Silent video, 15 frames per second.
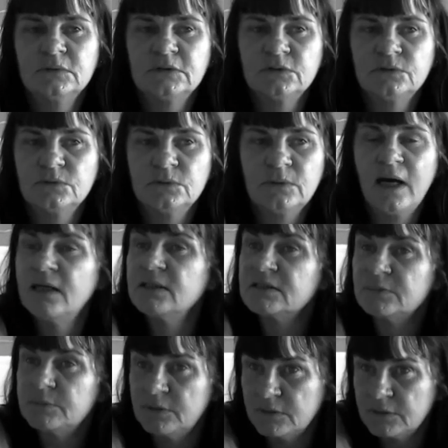to art
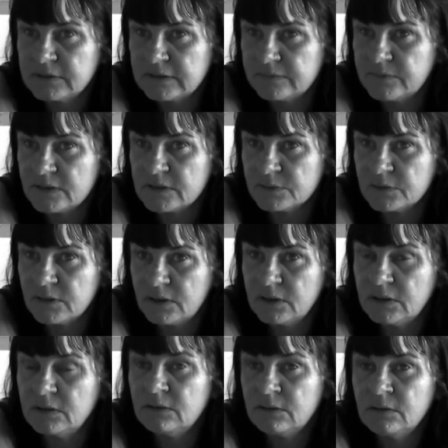supplies if that's what they
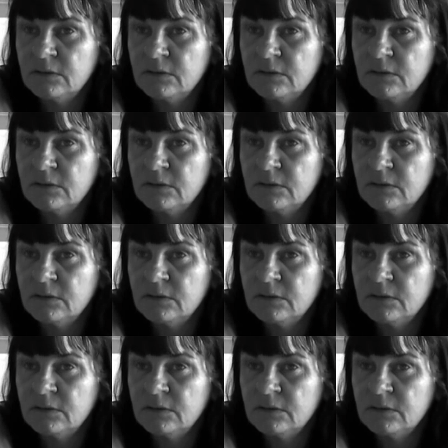need.